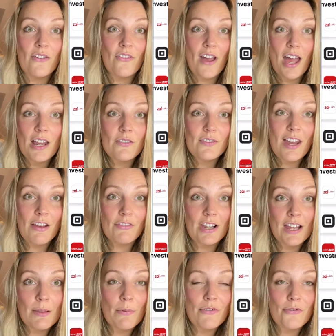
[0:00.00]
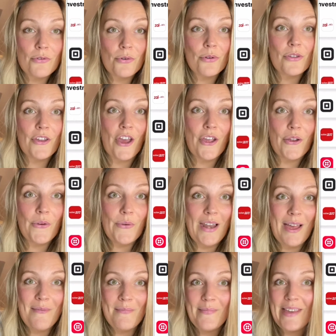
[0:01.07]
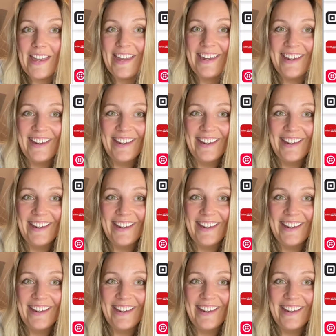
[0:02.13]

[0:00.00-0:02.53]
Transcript: have heard of Netflix before, so let me,